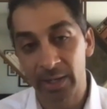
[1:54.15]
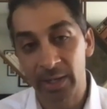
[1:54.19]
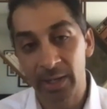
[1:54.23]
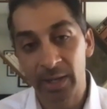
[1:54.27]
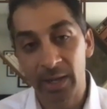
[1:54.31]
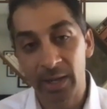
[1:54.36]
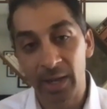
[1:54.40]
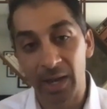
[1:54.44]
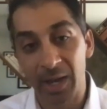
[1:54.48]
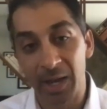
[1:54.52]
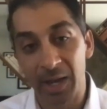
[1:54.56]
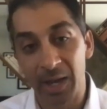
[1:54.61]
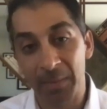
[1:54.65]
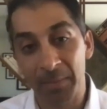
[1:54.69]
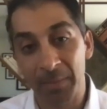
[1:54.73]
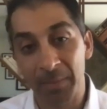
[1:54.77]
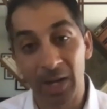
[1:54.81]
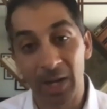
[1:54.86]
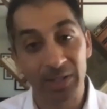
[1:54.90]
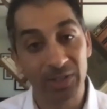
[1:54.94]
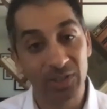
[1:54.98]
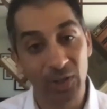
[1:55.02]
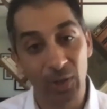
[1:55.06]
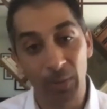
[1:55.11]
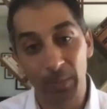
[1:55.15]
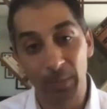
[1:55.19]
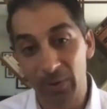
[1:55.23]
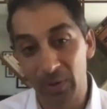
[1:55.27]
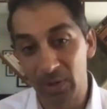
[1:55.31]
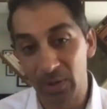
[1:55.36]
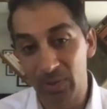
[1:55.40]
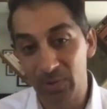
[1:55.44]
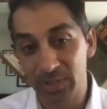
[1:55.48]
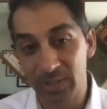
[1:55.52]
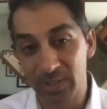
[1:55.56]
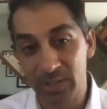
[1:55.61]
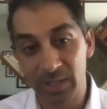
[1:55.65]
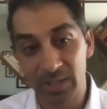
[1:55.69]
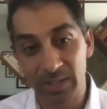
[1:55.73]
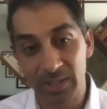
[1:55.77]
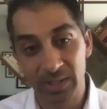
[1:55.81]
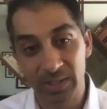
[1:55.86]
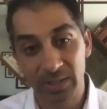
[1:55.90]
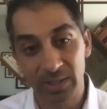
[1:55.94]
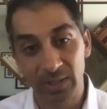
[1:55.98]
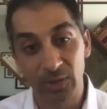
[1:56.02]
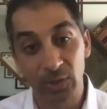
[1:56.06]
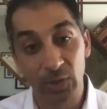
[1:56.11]
um, osteoporosis,
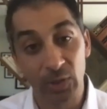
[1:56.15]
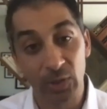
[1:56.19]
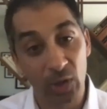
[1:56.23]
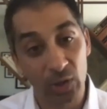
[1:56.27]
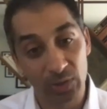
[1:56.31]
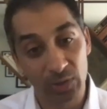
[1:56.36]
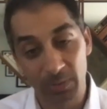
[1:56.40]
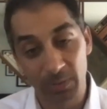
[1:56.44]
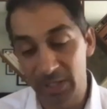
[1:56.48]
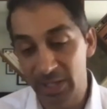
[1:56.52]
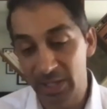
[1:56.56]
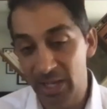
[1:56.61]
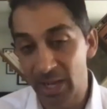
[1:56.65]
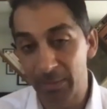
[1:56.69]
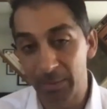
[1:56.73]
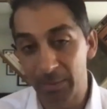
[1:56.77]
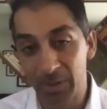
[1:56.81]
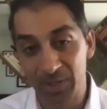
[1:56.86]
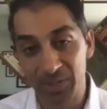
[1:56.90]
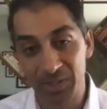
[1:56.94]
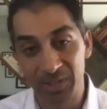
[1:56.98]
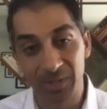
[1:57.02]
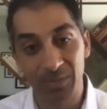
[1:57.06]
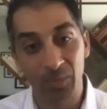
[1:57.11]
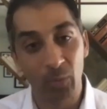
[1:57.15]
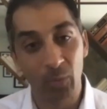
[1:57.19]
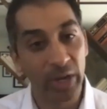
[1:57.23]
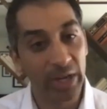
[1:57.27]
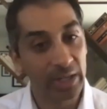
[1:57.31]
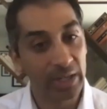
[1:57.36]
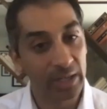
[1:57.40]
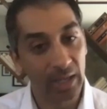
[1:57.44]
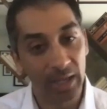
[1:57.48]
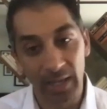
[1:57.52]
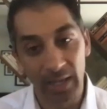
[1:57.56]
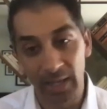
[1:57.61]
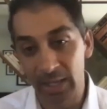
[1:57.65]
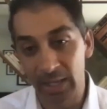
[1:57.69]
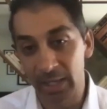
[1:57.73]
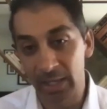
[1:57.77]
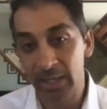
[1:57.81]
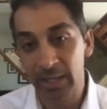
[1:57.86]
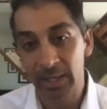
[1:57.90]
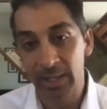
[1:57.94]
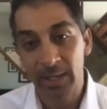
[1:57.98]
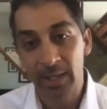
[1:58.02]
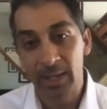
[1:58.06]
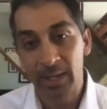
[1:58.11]
glucose metabolism, weight
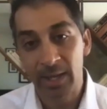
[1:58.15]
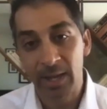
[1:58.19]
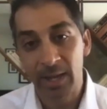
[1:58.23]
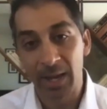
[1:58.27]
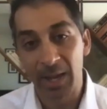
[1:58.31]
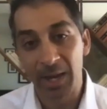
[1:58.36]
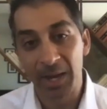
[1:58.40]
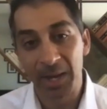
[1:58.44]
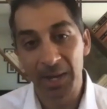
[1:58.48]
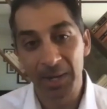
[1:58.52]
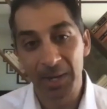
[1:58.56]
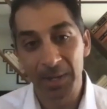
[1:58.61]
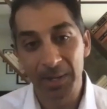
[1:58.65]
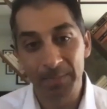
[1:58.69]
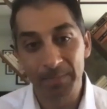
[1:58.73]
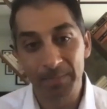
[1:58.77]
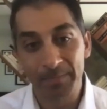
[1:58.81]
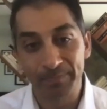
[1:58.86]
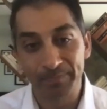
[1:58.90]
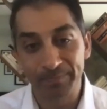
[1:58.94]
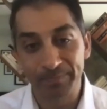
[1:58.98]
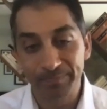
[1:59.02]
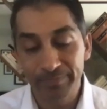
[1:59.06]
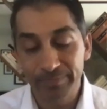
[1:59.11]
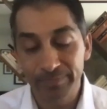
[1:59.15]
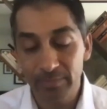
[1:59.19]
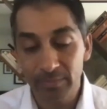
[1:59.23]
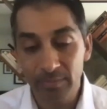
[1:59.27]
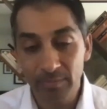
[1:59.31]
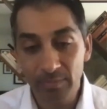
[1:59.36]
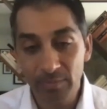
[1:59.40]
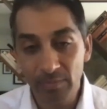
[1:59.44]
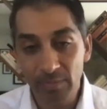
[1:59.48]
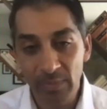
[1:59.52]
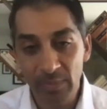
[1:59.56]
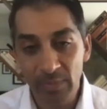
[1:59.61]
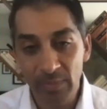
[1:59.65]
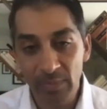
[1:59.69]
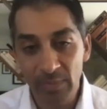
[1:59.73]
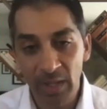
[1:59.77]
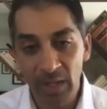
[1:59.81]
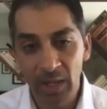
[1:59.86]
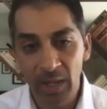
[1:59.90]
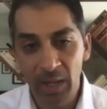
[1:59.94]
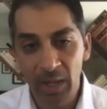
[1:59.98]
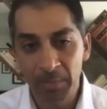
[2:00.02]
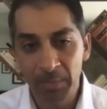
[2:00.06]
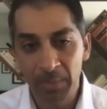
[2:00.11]
gain, um,
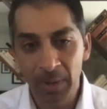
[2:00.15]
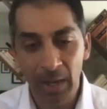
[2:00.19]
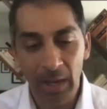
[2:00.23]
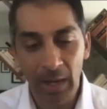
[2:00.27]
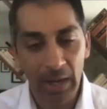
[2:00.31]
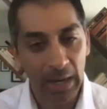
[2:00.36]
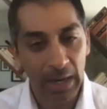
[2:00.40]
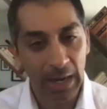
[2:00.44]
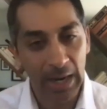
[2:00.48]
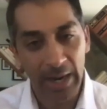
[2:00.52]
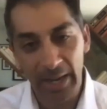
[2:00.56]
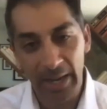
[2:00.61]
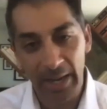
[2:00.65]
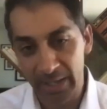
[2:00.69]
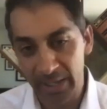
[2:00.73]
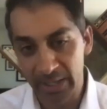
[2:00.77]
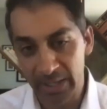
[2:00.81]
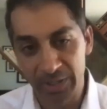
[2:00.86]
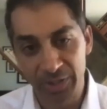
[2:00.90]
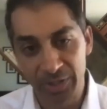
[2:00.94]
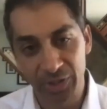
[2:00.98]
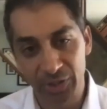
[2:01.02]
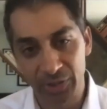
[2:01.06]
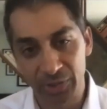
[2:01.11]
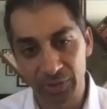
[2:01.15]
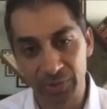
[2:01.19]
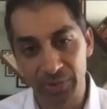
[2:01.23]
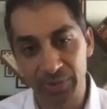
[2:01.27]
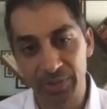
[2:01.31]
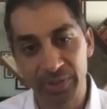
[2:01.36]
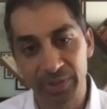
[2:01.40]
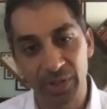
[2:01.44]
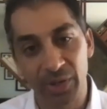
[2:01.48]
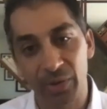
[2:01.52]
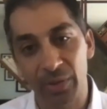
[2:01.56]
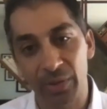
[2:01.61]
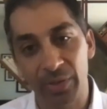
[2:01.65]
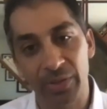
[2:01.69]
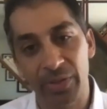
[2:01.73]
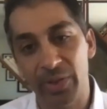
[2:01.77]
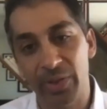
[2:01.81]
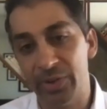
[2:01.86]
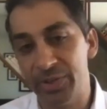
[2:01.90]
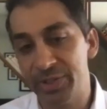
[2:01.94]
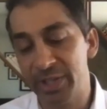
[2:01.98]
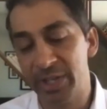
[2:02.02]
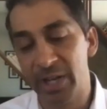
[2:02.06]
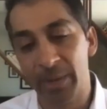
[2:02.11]
um, eye issues. So
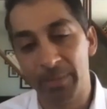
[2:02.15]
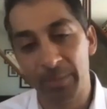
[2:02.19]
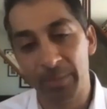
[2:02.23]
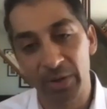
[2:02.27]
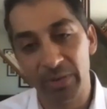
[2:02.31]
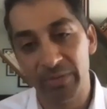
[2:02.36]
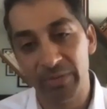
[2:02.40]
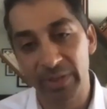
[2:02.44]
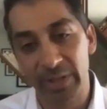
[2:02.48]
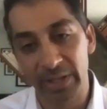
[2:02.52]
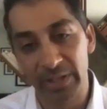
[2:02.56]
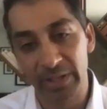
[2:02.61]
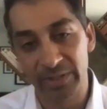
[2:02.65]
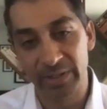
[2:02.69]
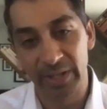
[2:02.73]
there's a number of things that